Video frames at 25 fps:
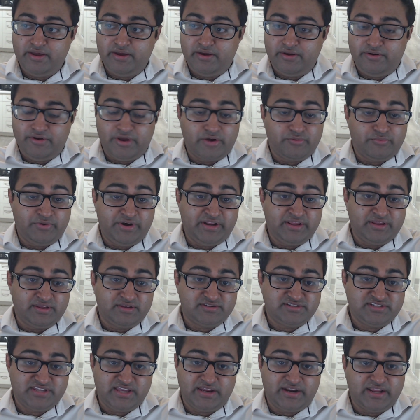not reading
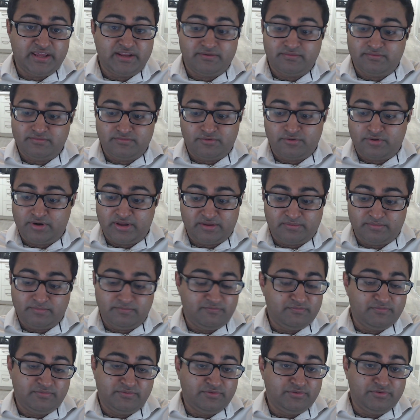CNN or like
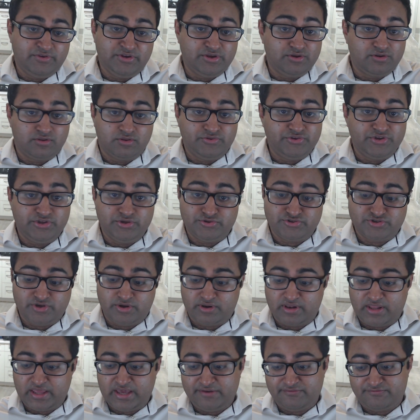news
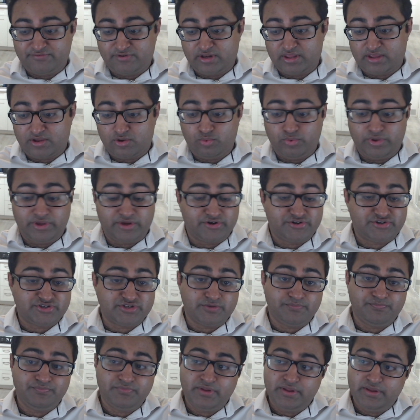online for like a week or
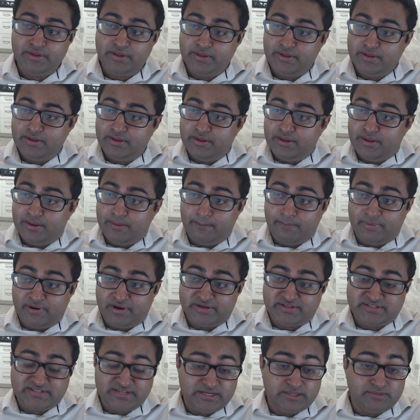two,
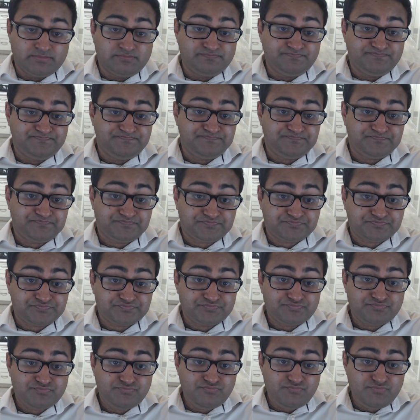but um,
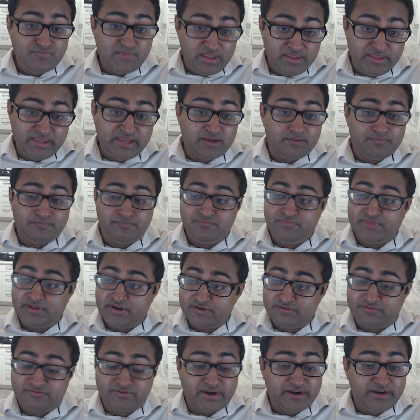yeah, they're
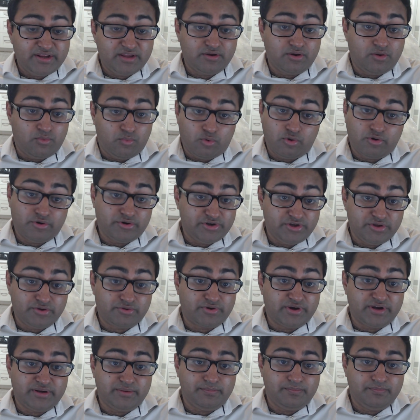fighting a war in
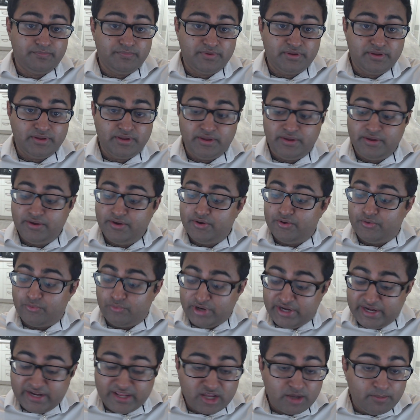Ukraine.
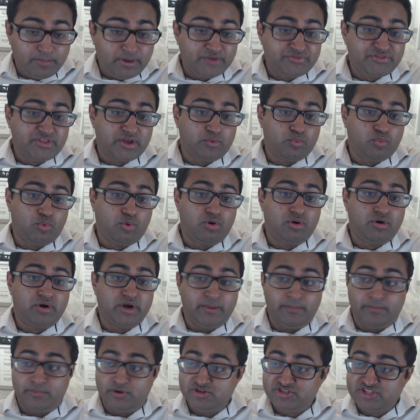Reading about that war,
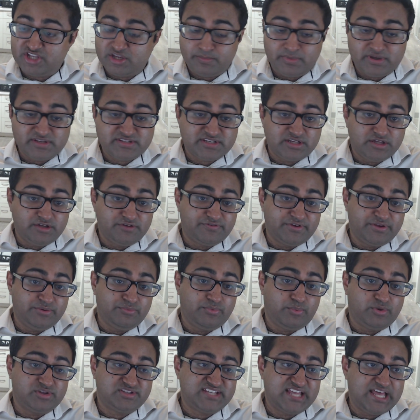immersing myself in
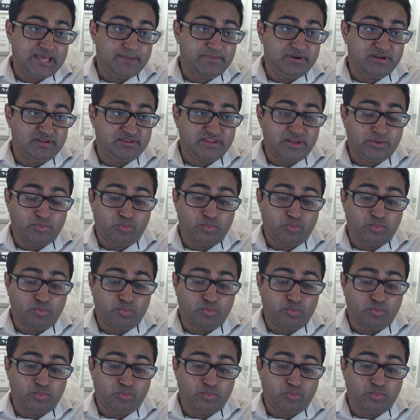what's happening in that